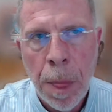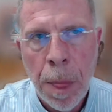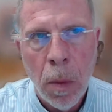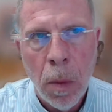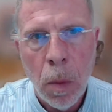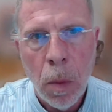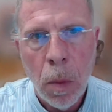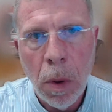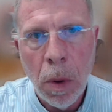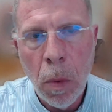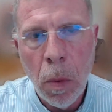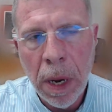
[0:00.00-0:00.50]

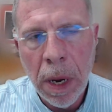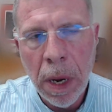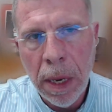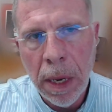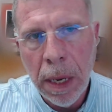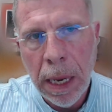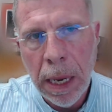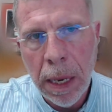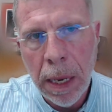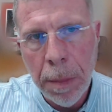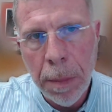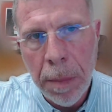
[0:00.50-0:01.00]
Well, what
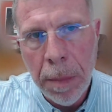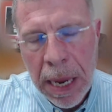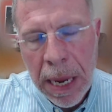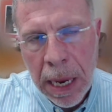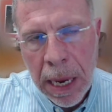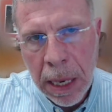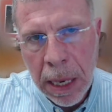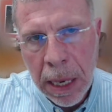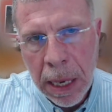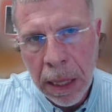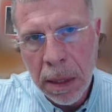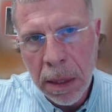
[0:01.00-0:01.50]
it
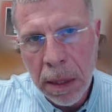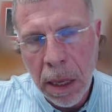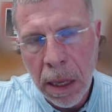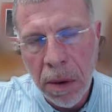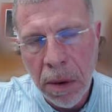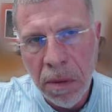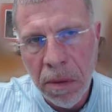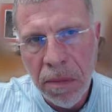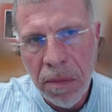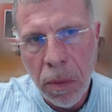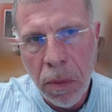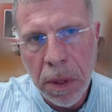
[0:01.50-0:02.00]
means, the
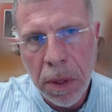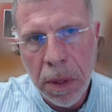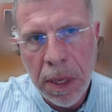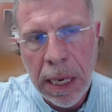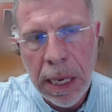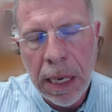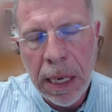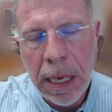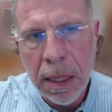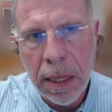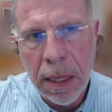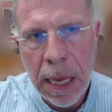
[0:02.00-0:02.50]

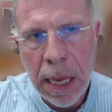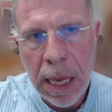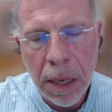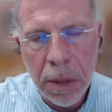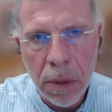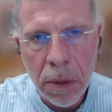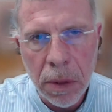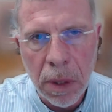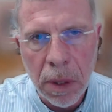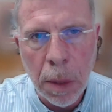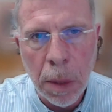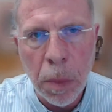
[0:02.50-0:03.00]
114 is the
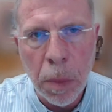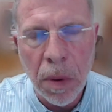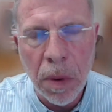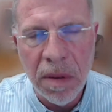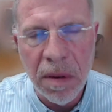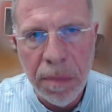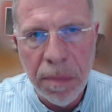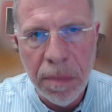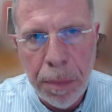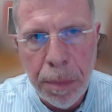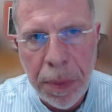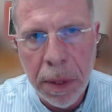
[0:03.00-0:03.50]
actual number
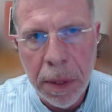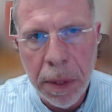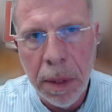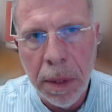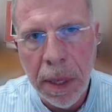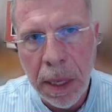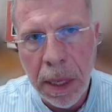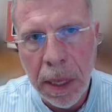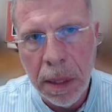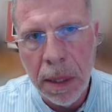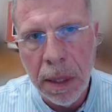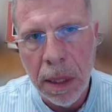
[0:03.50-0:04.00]
of
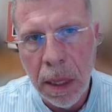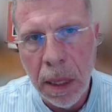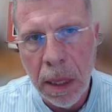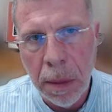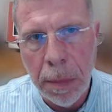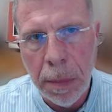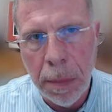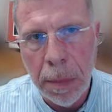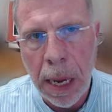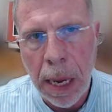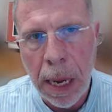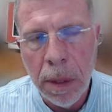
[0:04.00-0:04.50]
buildings in the
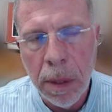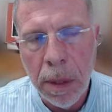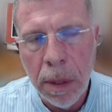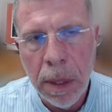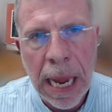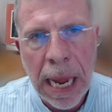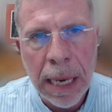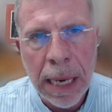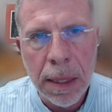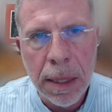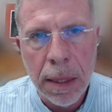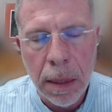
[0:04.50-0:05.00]
model, and
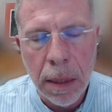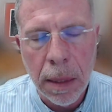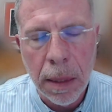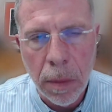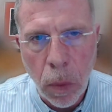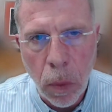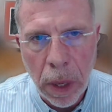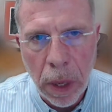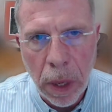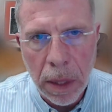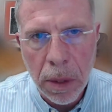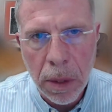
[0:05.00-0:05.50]
that's
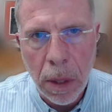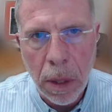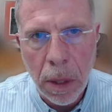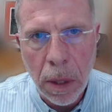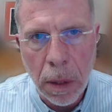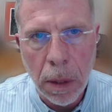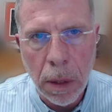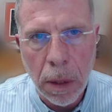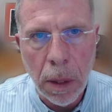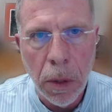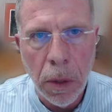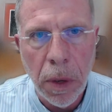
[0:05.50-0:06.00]
what is called
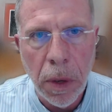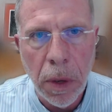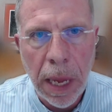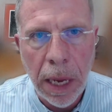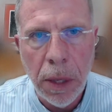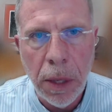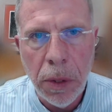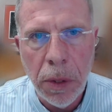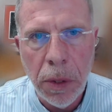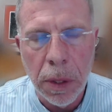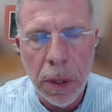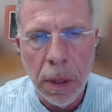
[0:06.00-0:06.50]
a
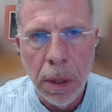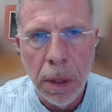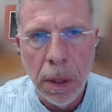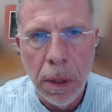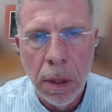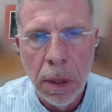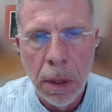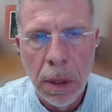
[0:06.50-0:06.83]
location.